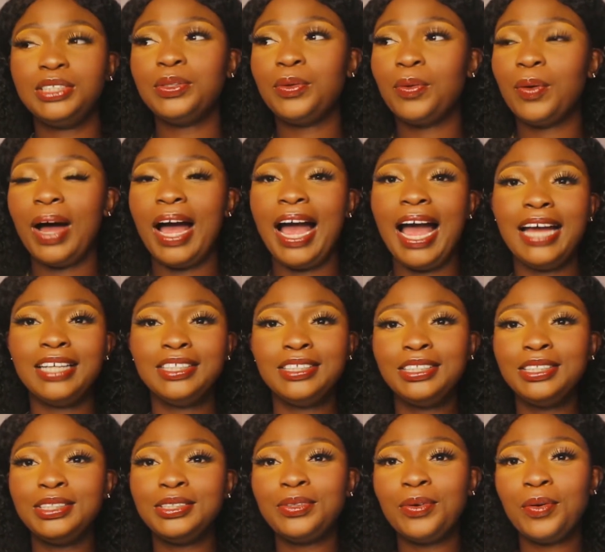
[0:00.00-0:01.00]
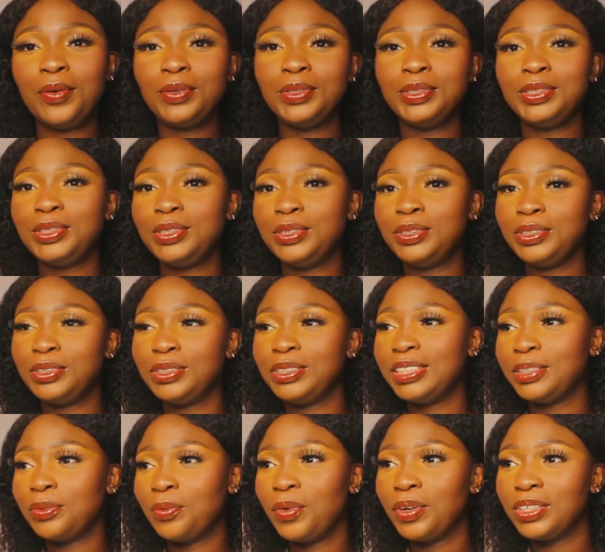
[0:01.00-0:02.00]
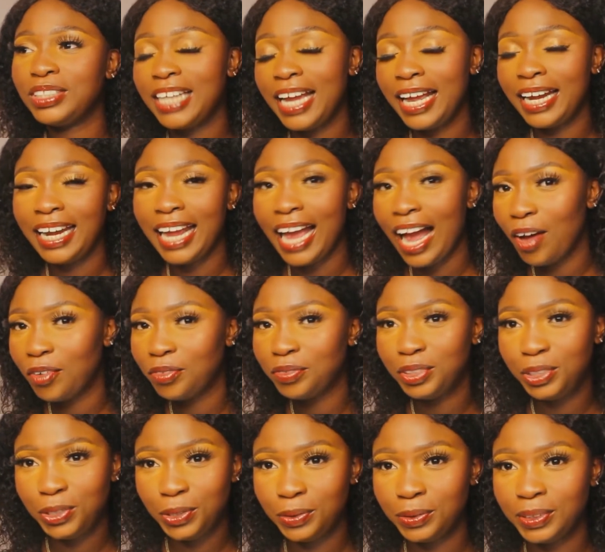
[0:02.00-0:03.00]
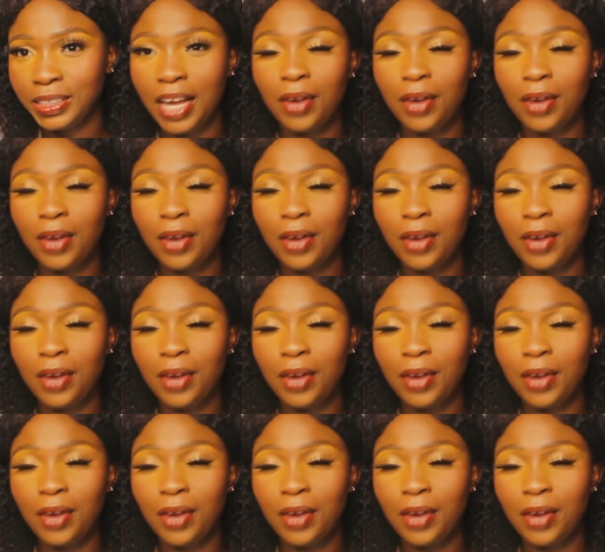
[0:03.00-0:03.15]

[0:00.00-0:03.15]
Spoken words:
so I just don't just watch anyhow videos.